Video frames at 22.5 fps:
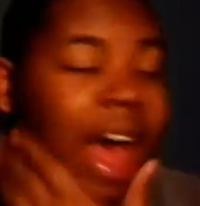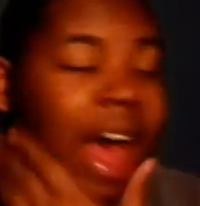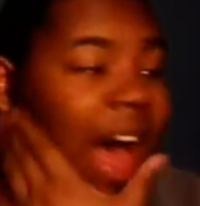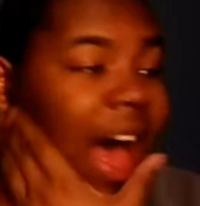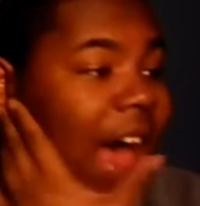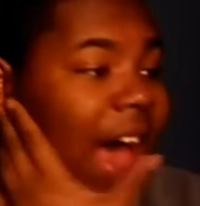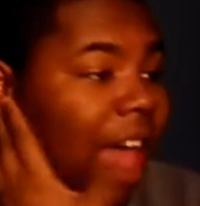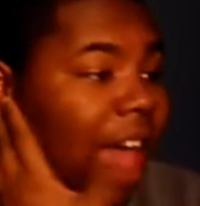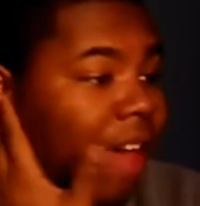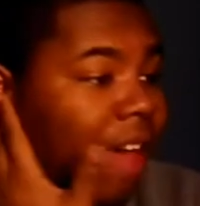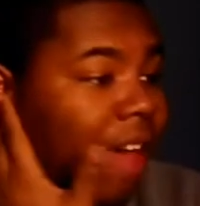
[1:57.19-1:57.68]

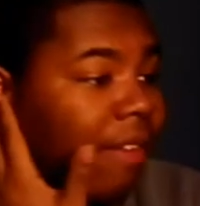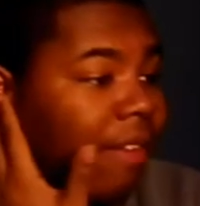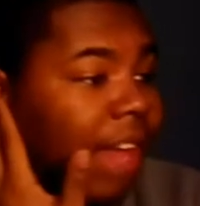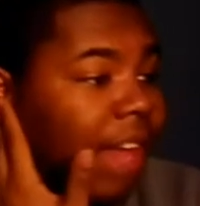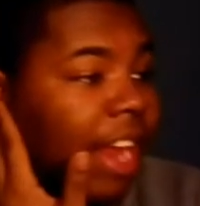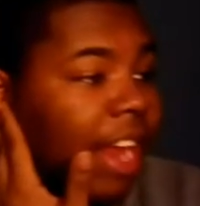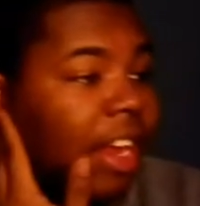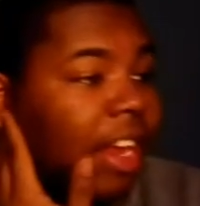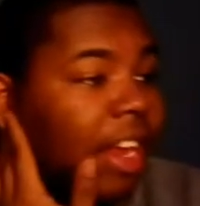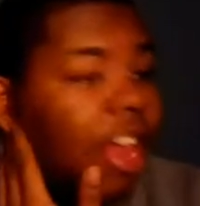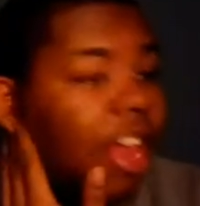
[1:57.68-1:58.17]
I have
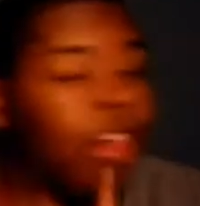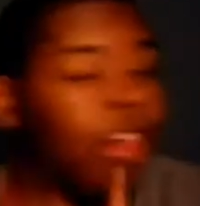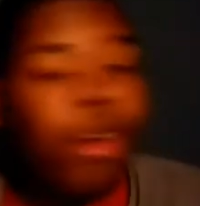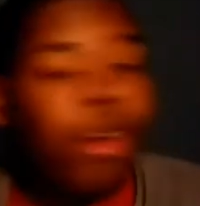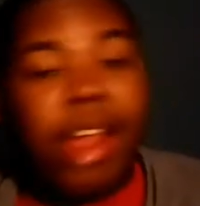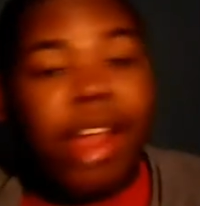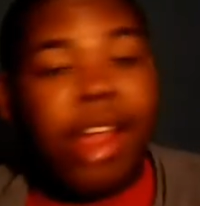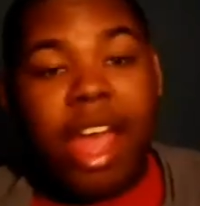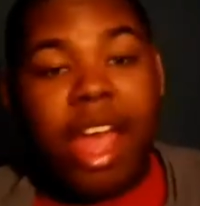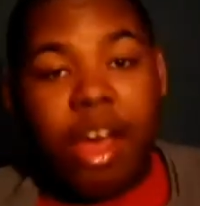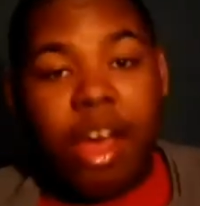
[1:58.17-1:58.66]
another
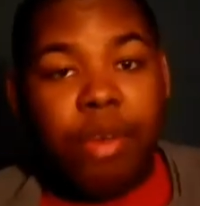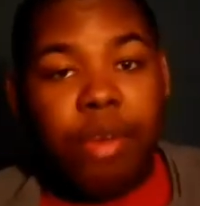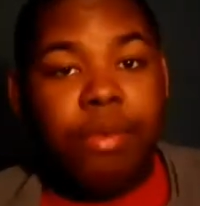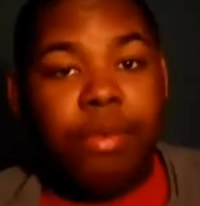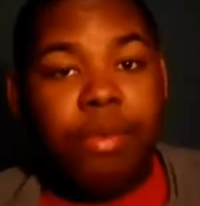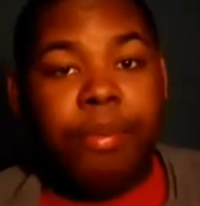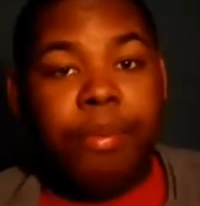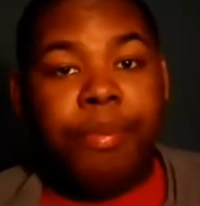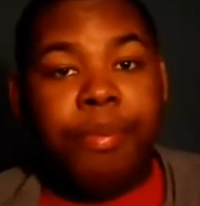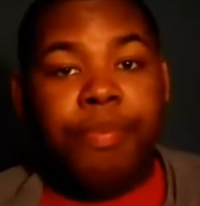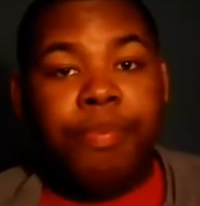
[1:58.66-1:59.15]
account
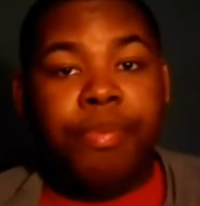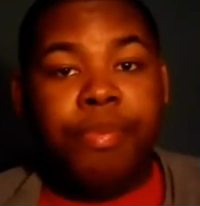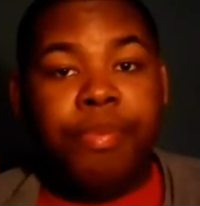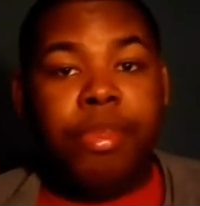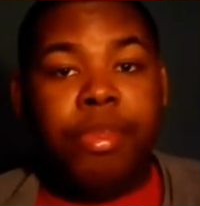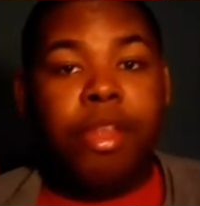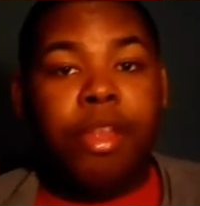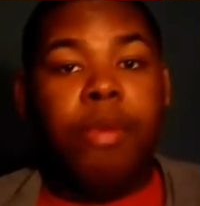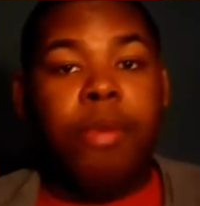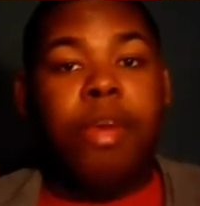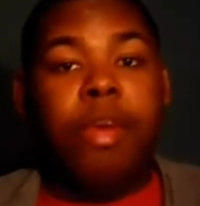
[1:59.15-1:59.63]

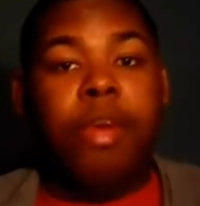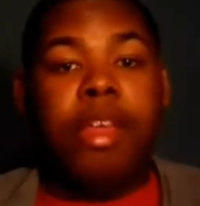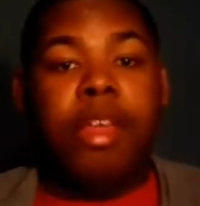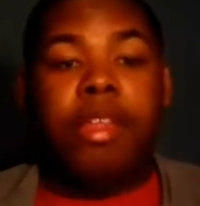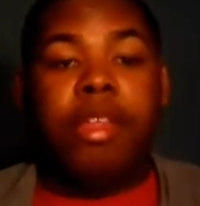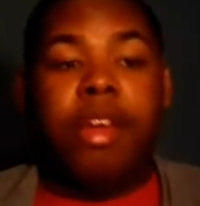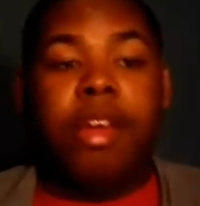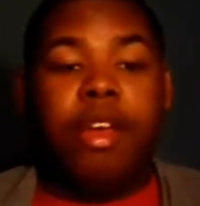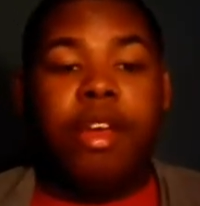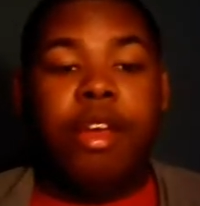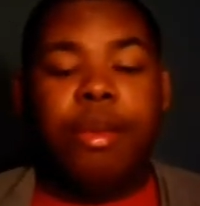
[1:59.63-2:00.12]

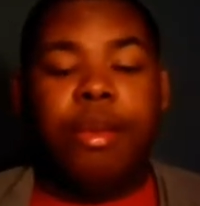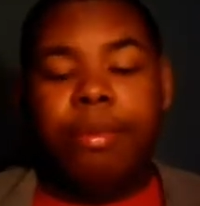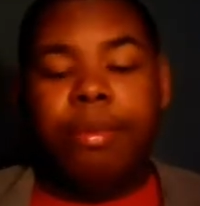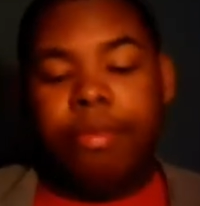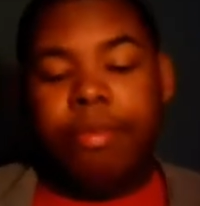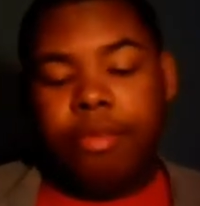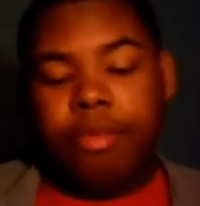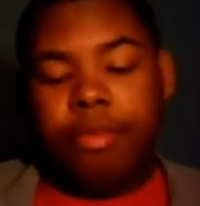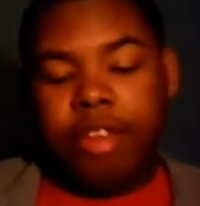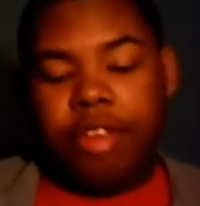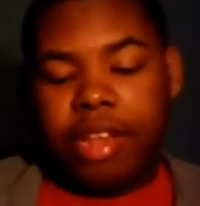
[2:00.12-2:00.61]
with
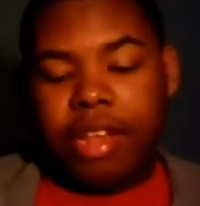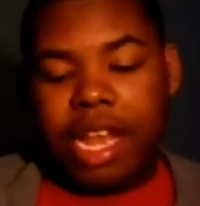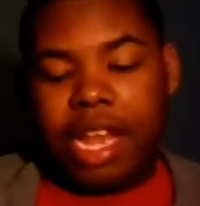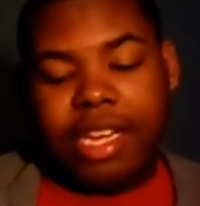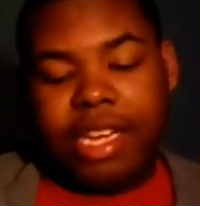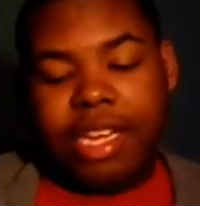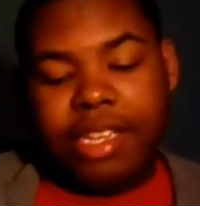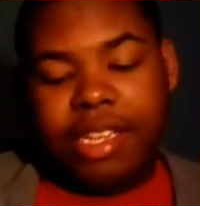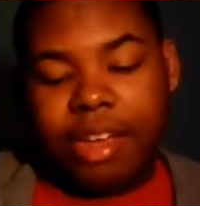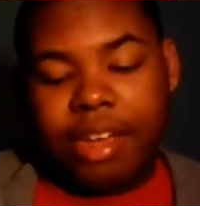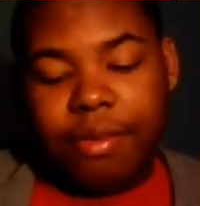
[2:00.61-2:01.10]
just
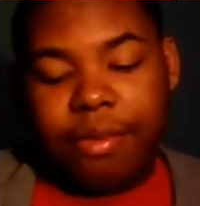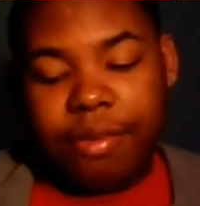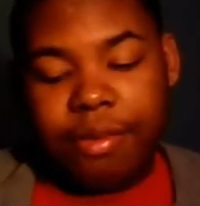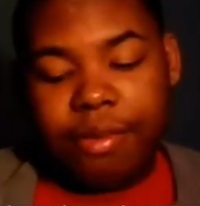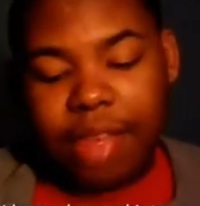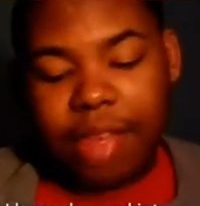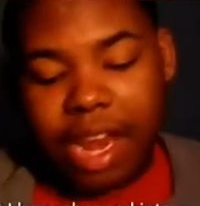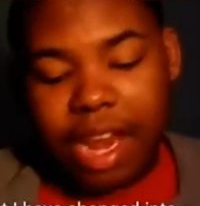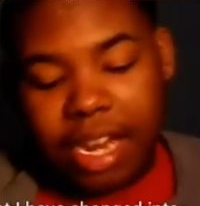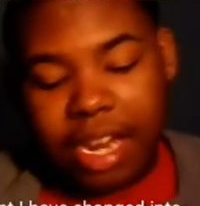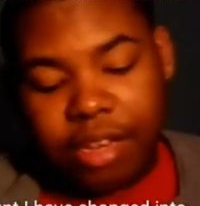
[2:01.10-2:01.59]
like stuff
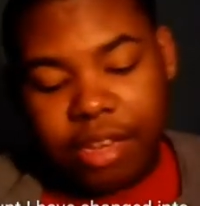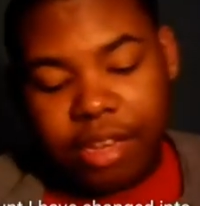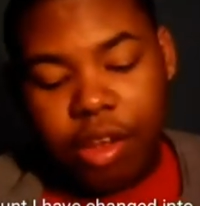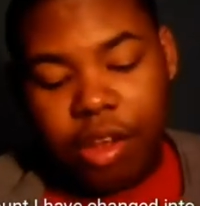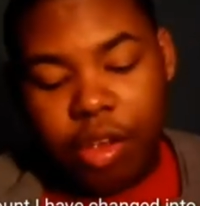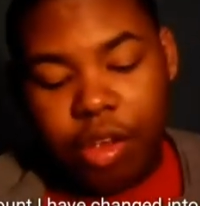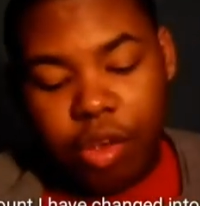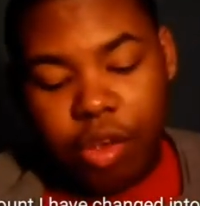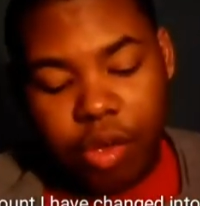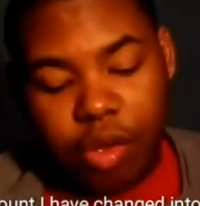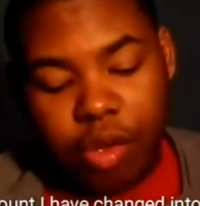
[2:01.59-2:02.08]
that I saw
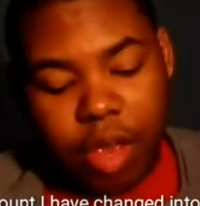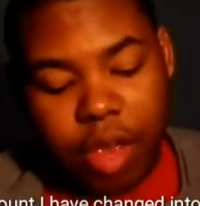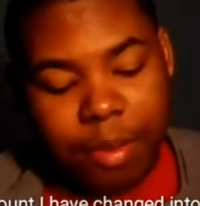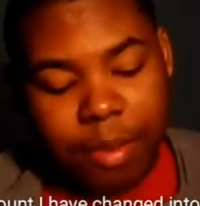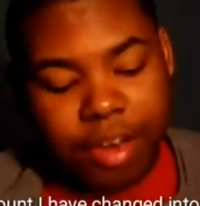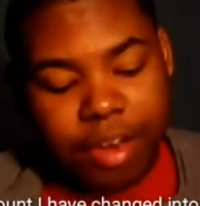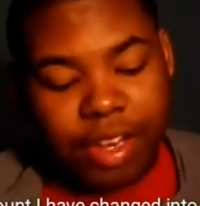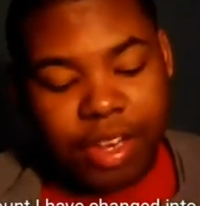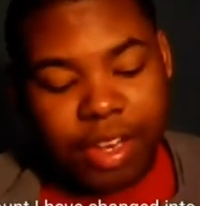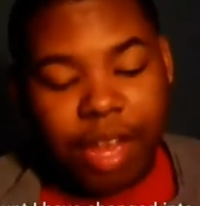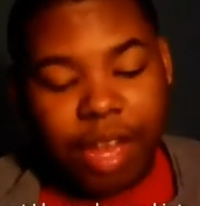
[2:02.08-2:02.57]
on Google Images